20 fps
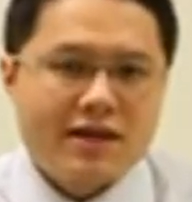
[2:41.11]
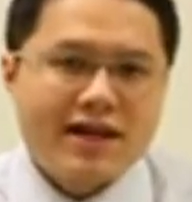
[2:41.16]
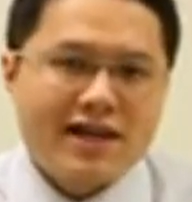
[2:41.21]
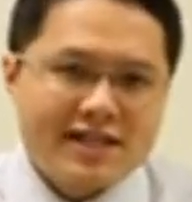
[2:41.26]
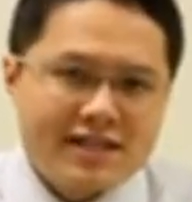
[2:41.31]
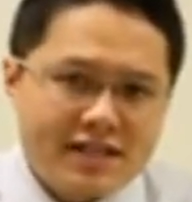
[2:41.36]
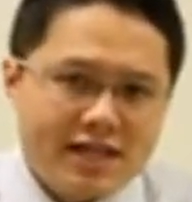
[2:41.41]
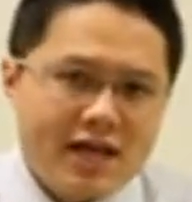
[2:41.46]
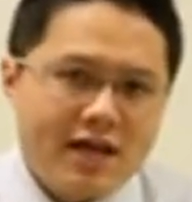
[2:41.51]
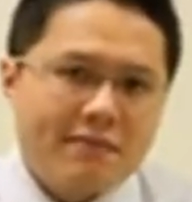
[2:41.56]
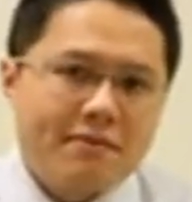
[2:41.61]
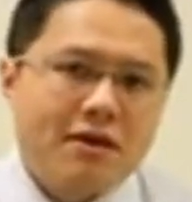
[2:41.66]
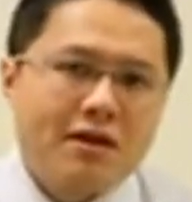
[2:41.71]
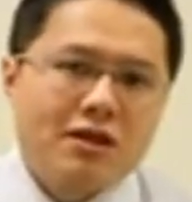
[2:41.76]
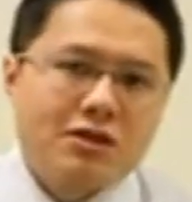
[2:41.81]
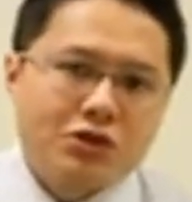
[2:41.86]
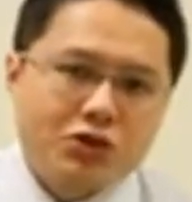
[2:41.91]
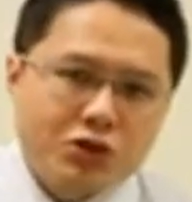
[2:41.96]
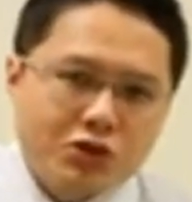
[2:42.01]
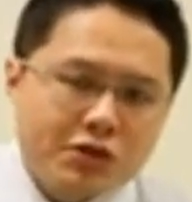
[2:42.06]
except
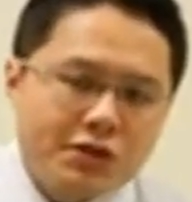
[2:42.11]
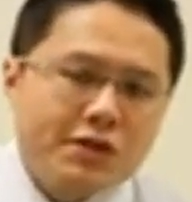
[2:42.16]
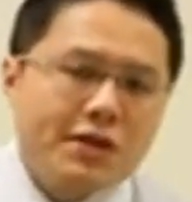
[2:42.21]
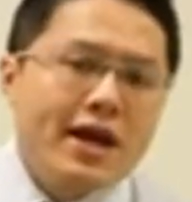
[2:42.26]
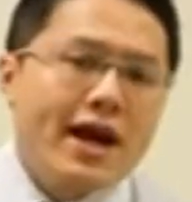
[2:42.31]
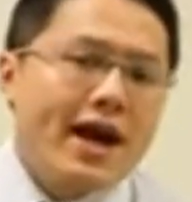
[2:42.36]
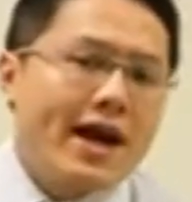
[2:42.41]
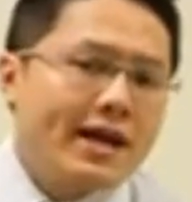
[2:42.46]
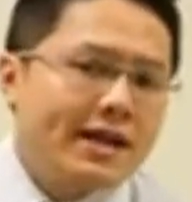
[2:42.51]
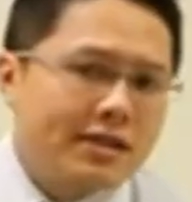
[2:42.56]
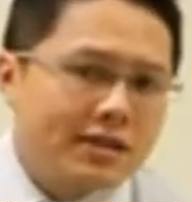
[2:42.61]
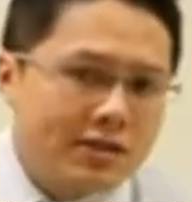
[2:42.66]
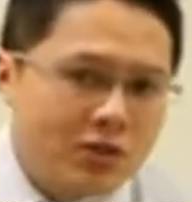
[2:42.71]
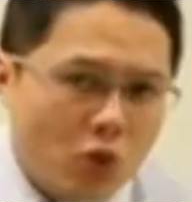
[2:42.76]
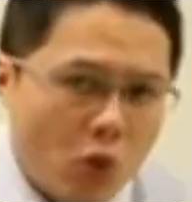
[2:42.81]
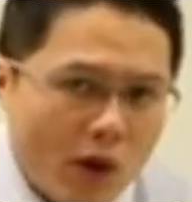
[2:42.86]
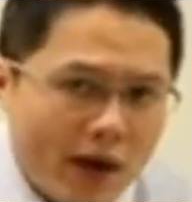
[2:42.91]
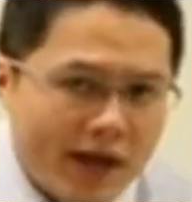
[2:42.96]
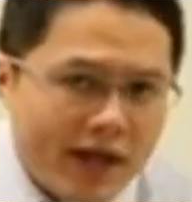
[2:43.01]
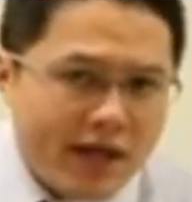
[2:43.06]

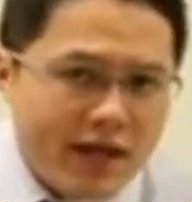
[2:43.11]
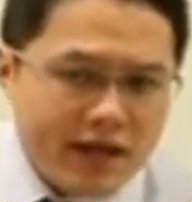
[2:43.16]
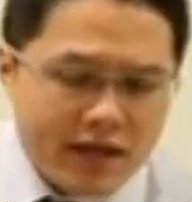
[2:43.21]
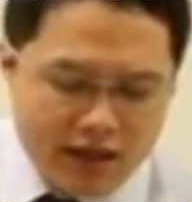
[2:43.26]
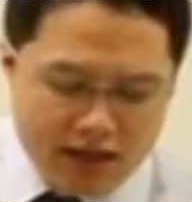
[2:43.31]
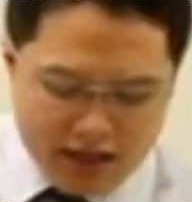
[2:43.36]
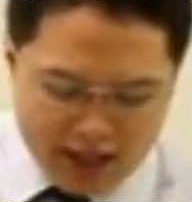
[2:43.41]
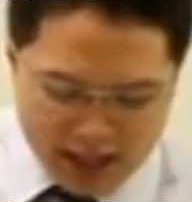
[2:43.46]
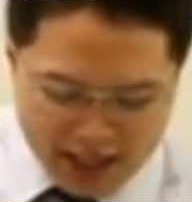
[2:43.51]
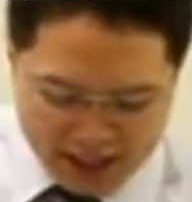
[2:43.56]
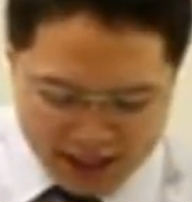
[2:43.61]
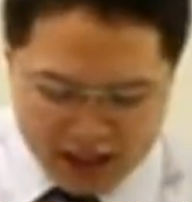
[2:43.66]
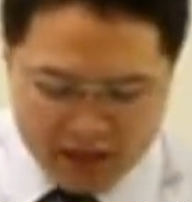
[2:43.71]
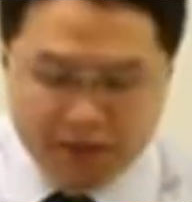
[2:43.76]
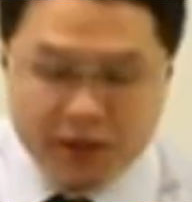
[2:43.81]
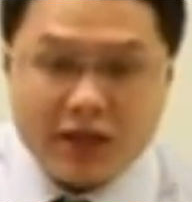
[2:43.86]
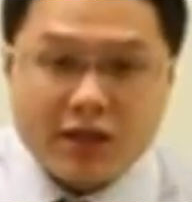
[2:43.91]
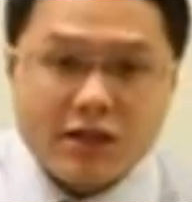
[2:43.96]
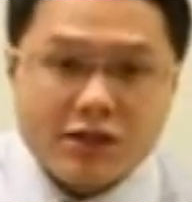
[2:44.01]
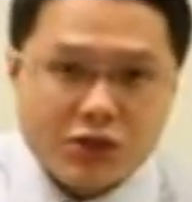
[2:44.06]
G820 has a
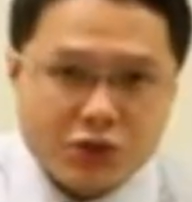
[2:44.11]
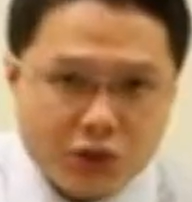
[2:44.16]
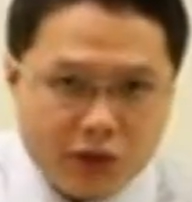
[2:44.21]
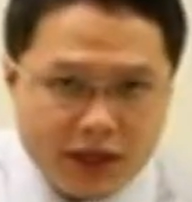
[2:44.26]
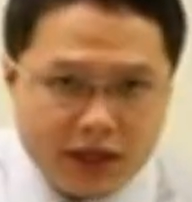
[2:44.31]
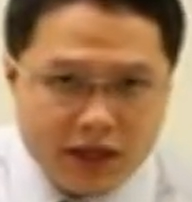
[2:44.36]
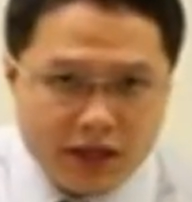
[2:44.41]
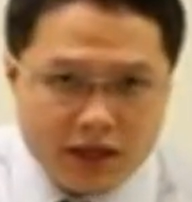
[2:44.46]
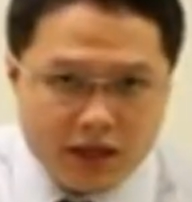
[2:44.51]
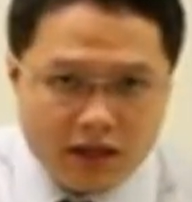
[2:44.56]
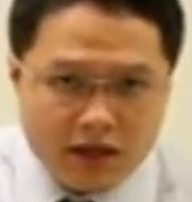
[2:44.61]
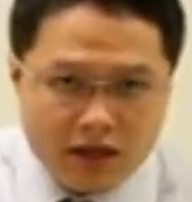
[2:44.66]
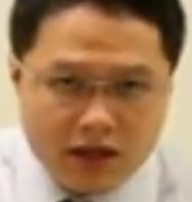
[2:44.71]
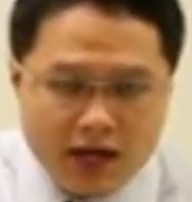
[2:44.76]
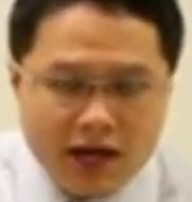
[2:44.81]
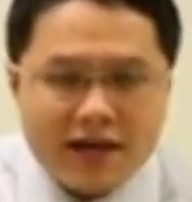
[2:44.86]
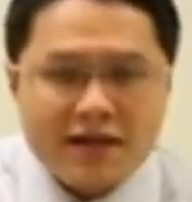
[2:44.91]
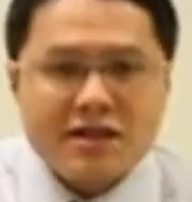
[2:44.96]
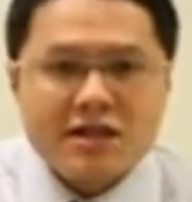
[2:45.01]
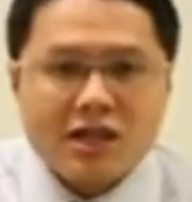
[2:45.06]
bigger screen
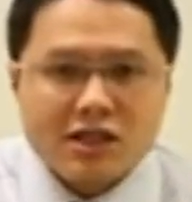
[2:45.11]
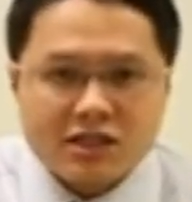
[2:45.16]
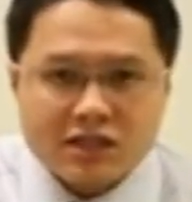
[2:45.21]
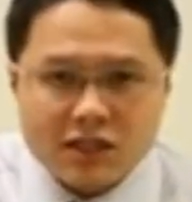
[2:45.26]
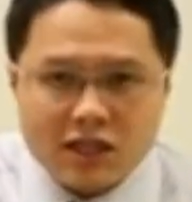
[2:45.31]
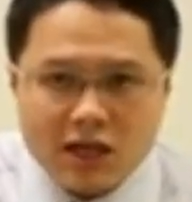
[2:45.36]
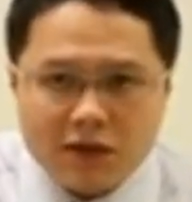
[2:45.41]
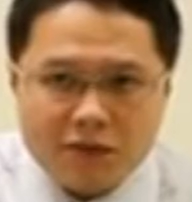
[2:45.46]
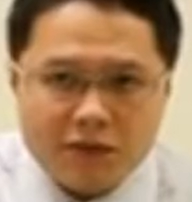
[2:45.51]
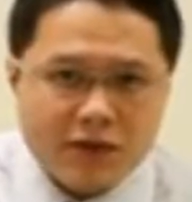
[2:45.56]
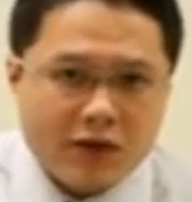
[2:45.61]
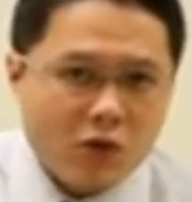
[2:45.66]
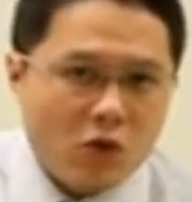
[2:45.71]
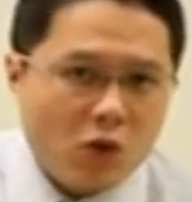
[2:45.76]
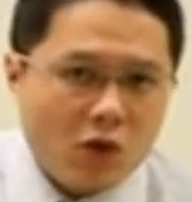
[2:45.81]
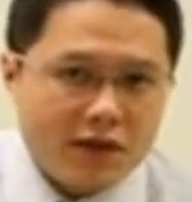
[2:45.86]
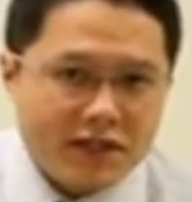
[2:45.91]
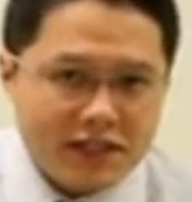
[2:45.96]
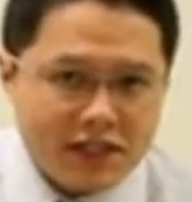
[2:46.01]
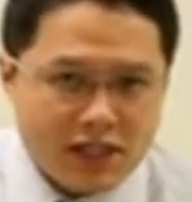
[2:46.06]
and it doesn't come with a
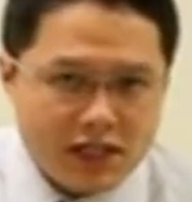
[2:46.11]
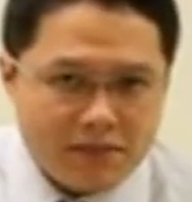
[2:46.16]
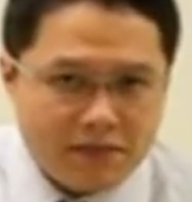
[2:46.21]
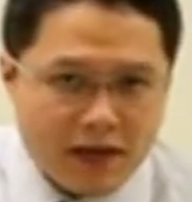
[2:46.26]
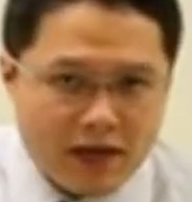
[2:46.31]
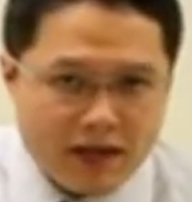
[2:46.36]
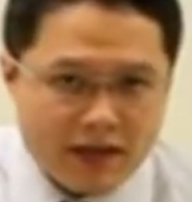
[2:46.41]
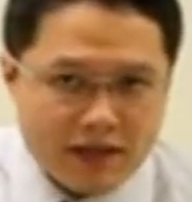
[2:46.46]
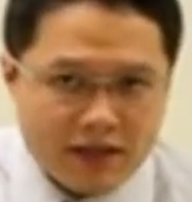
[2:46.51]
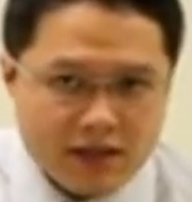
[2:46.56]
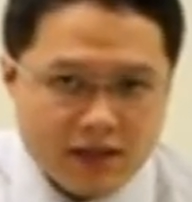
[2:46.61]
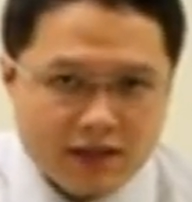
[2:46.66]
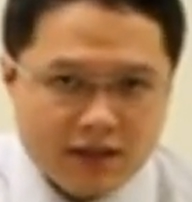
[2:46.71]
QWERTY keypad.